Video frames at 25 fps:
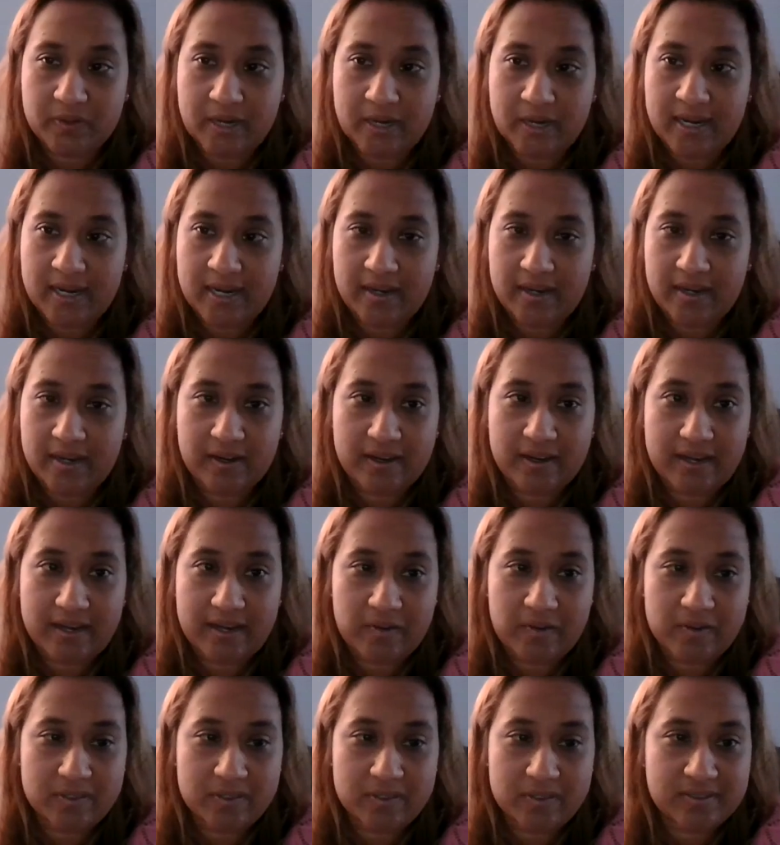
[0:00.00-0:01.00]

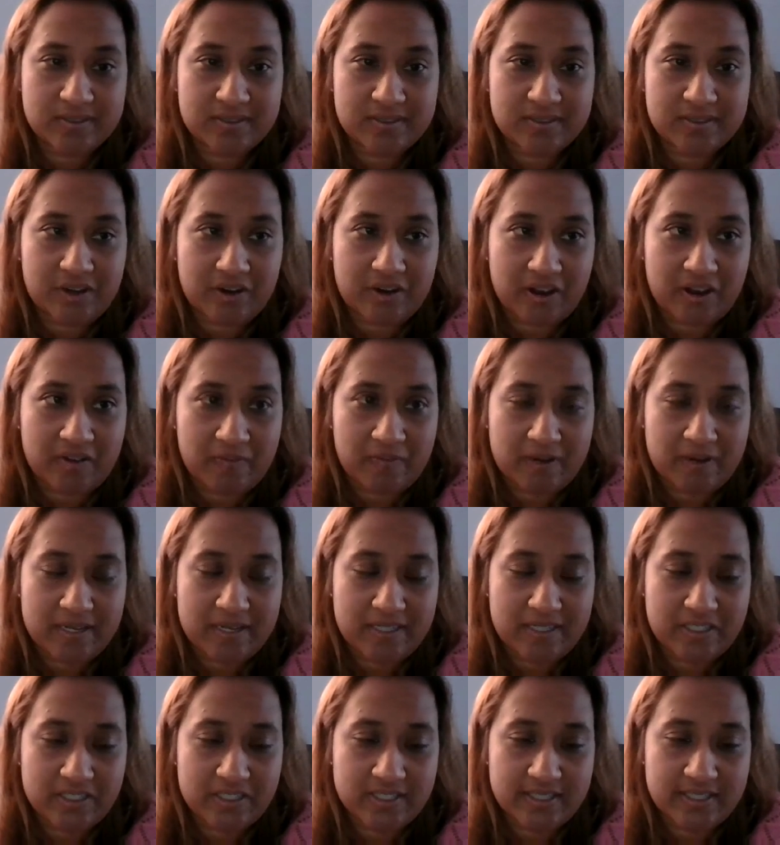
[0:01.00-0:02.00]
I will start off
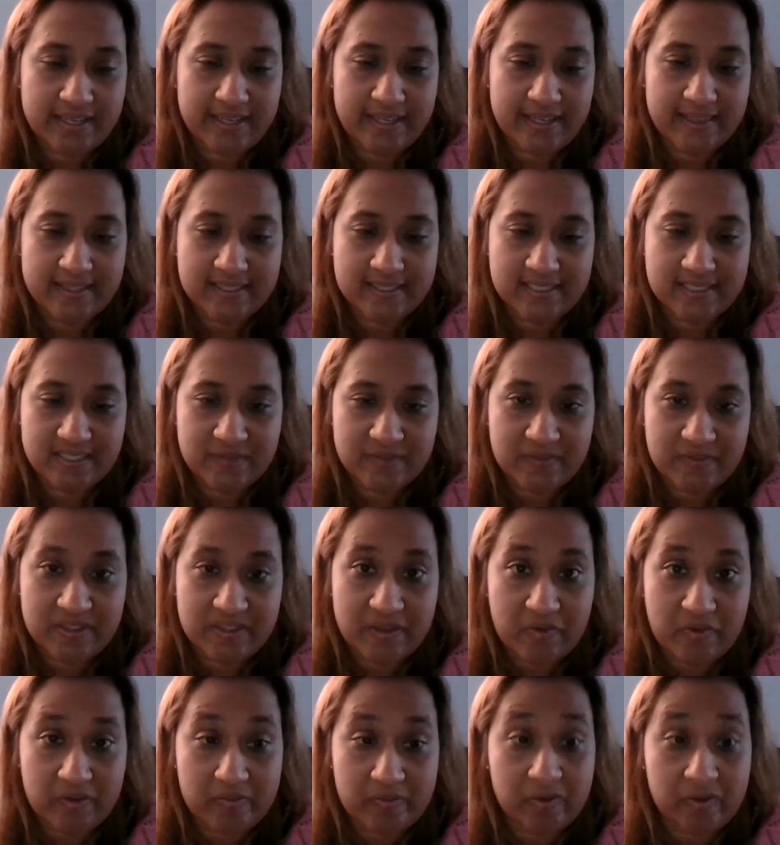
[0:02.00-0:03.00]
by just saying this is something
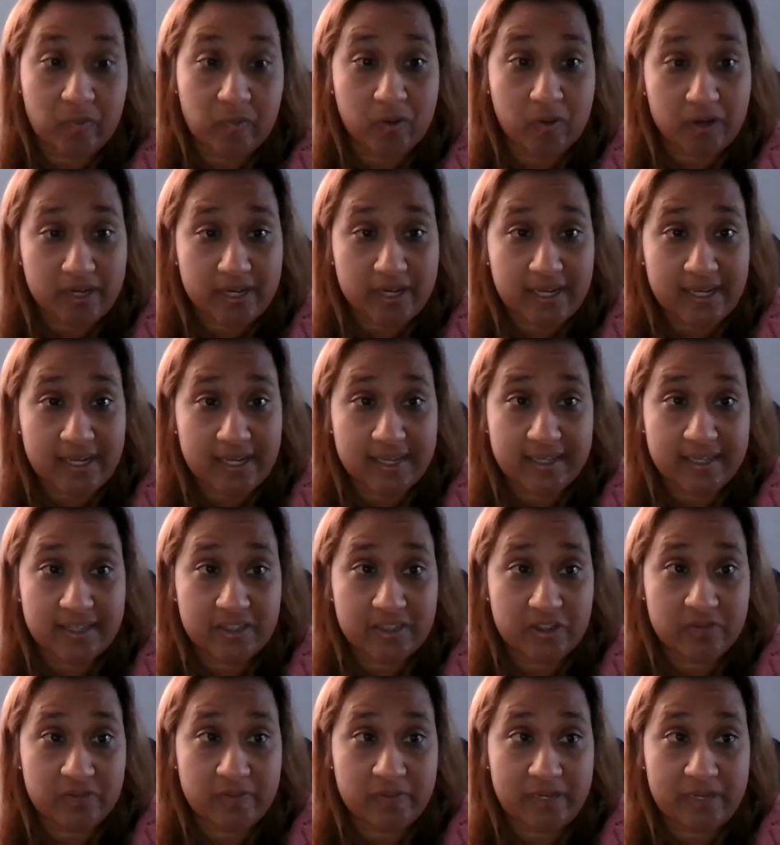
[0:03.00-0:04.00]
that we've been working
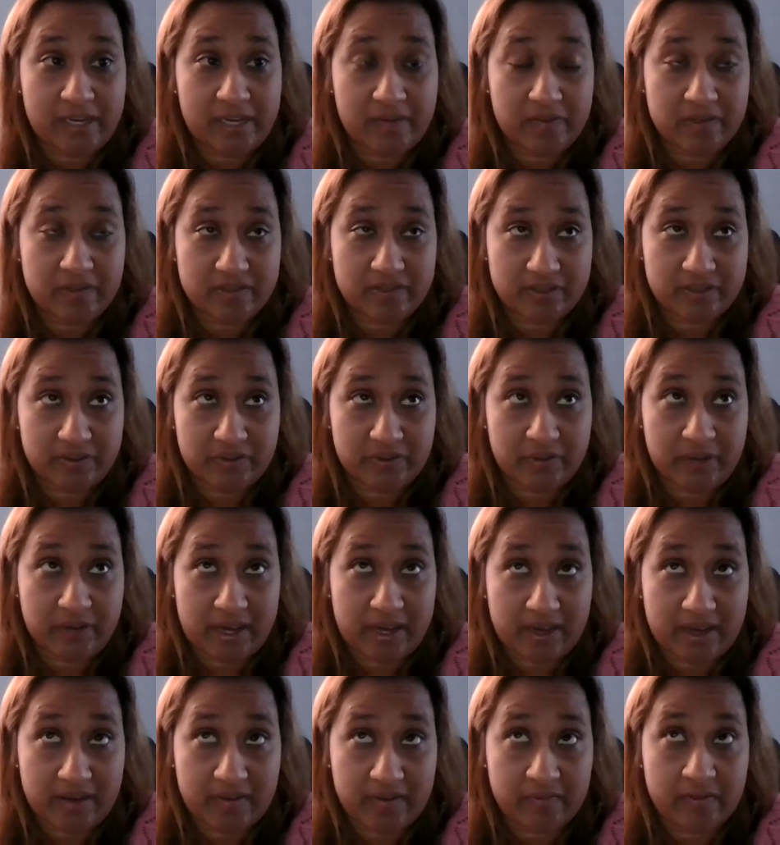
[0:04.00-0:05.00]
on, just being able to
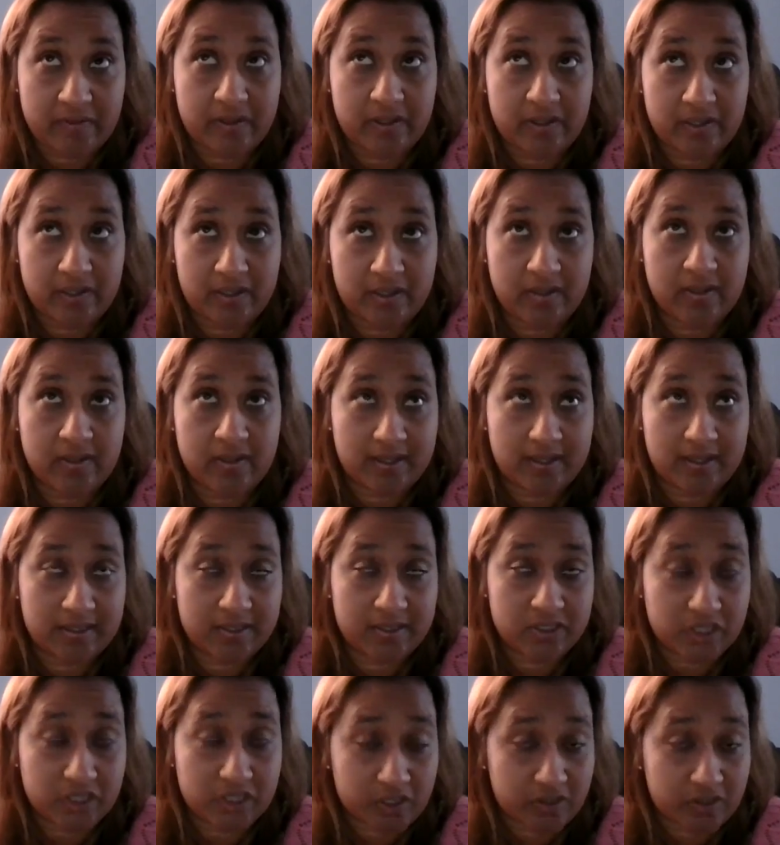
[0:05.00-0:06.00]
have
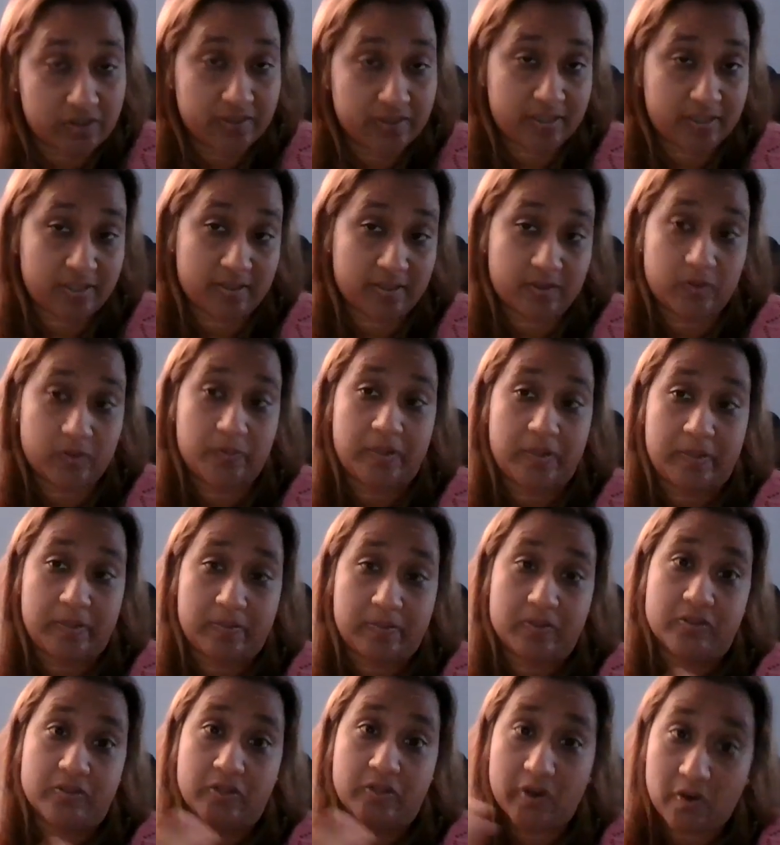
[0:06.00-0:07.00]
a chart so
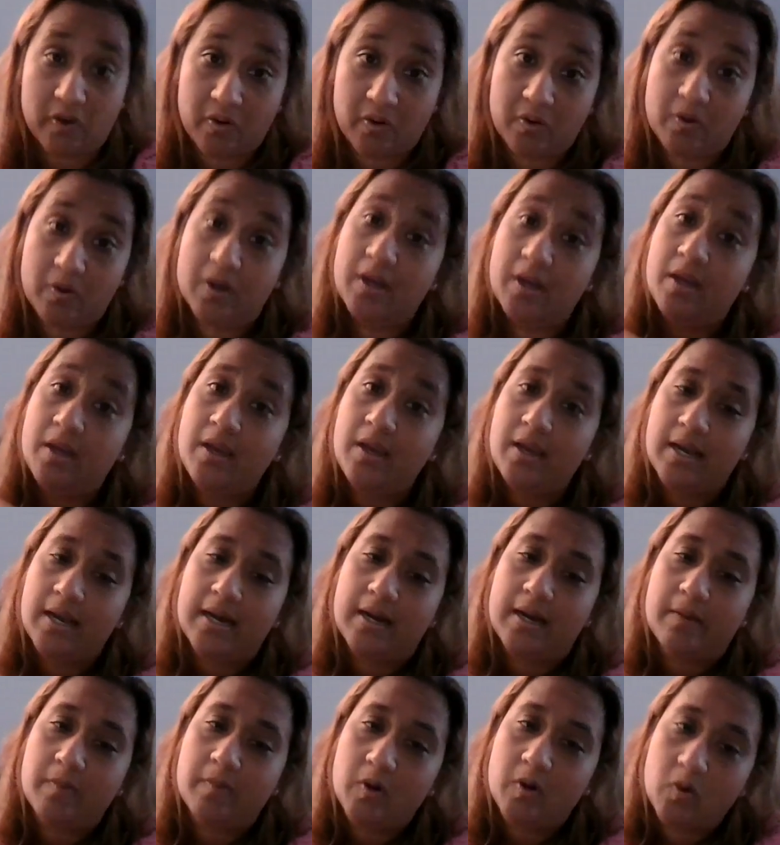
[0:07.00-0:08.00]
people know
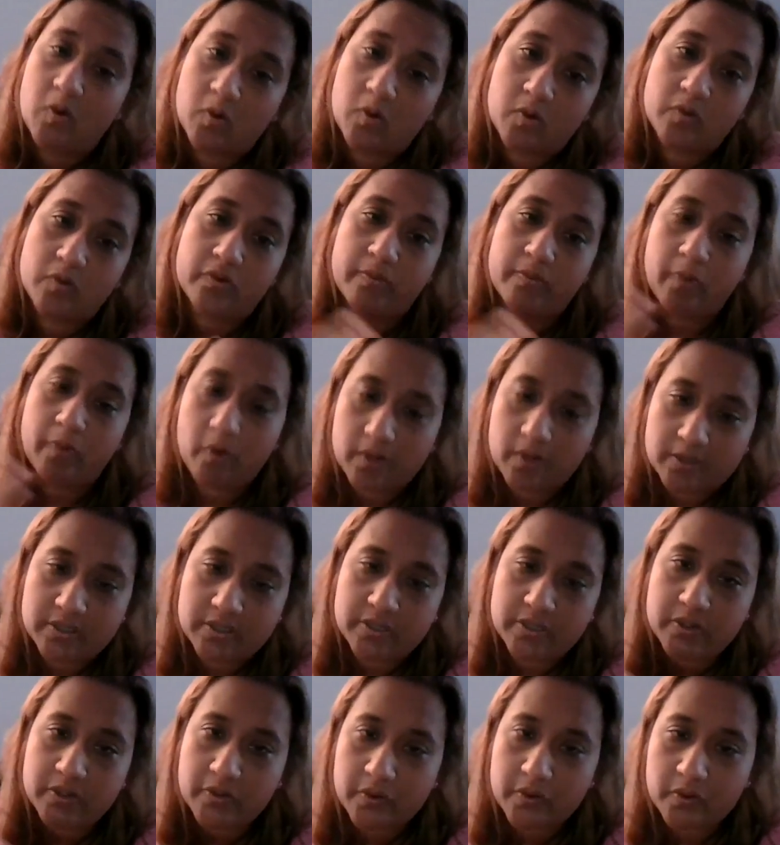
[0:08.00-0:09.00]
who reports
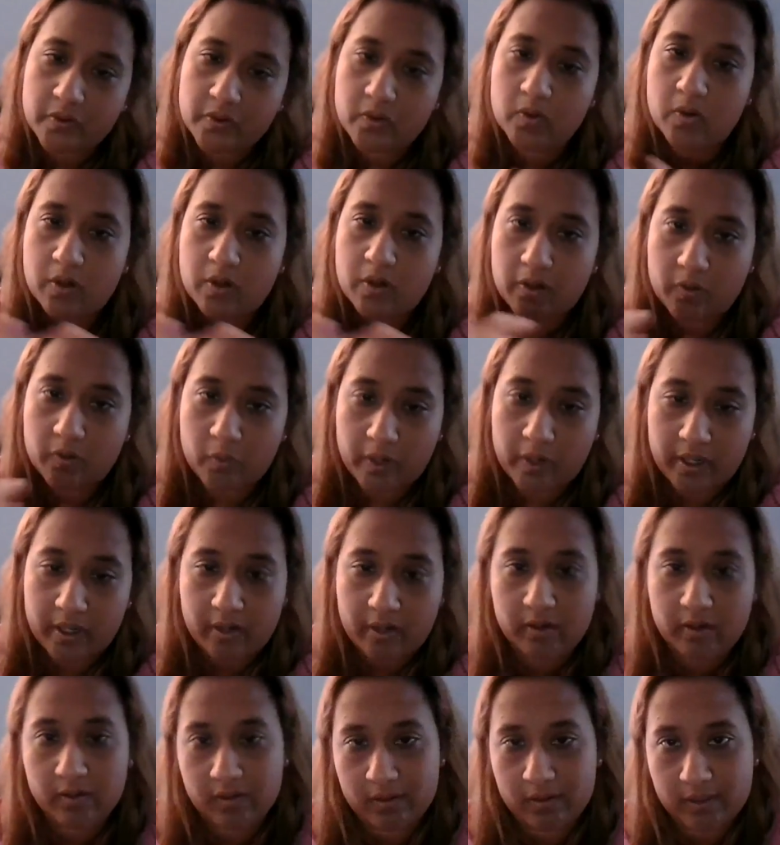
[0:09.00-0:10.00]
to who or
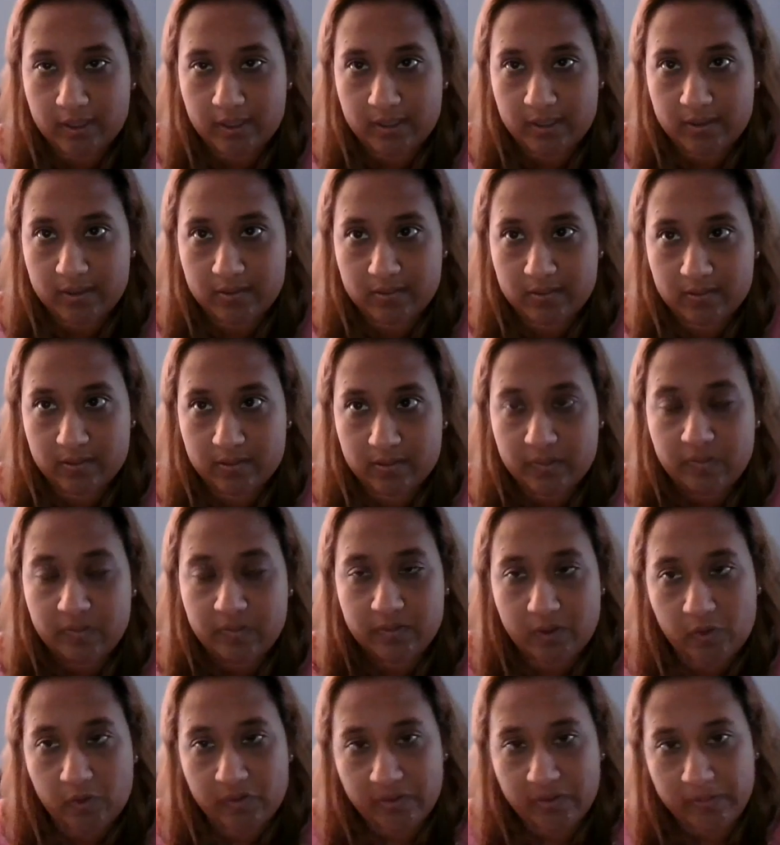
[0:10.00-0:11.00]
where the
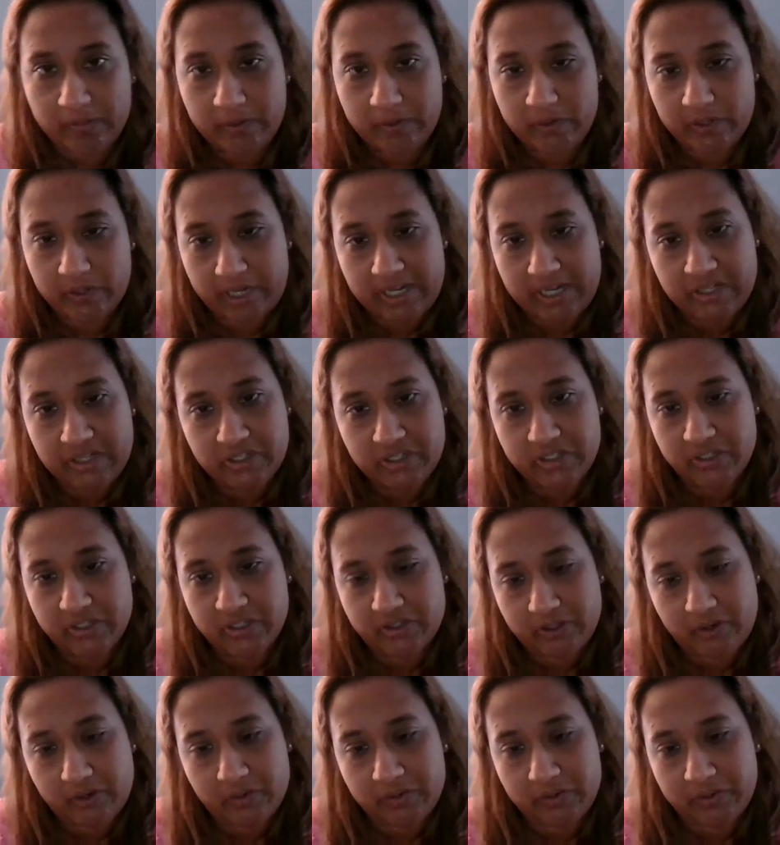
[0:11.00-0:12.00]
flow of communication
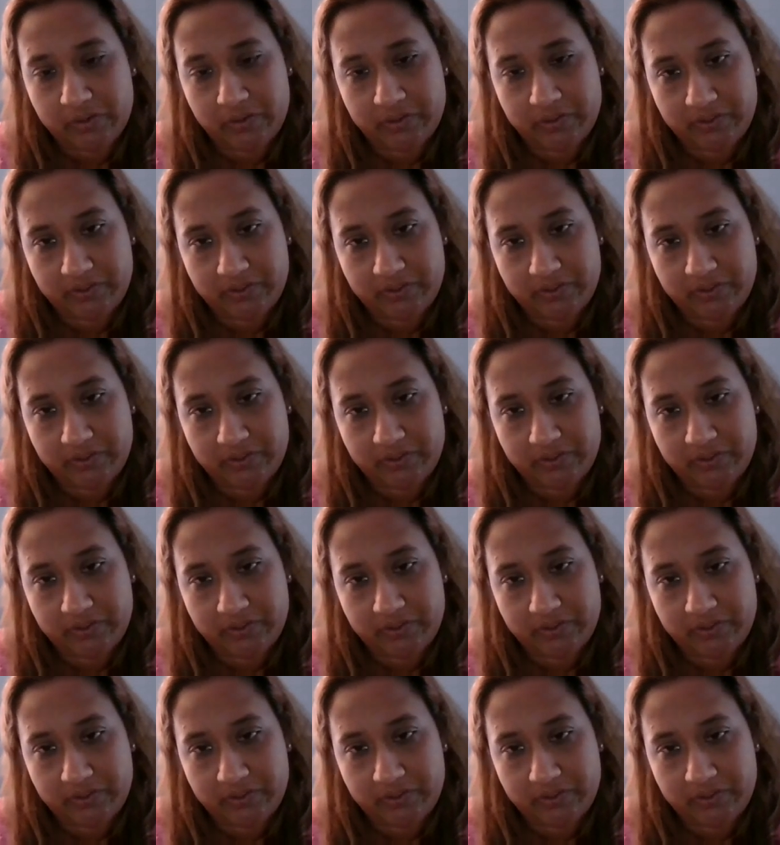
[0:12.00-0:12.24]
should go to.